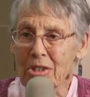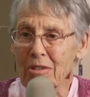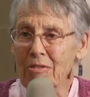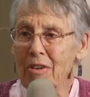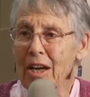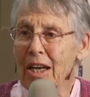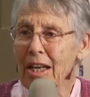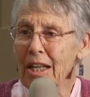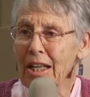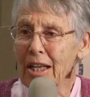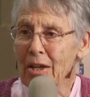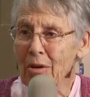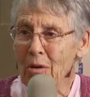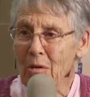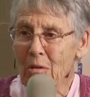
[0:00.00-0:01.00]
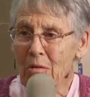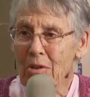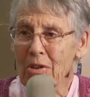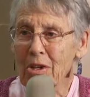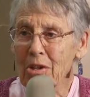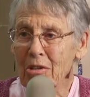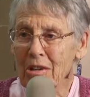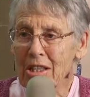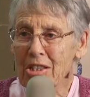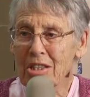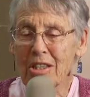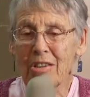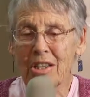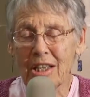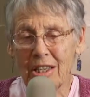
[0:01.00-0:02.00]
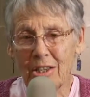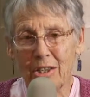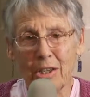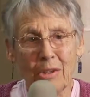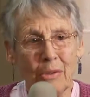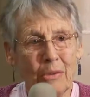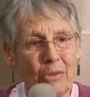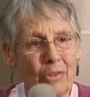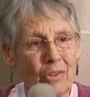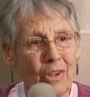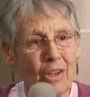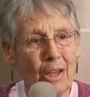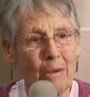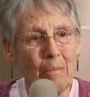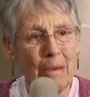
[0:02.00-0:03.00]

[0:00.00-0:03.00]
to finally get over the crest of the Inyos on a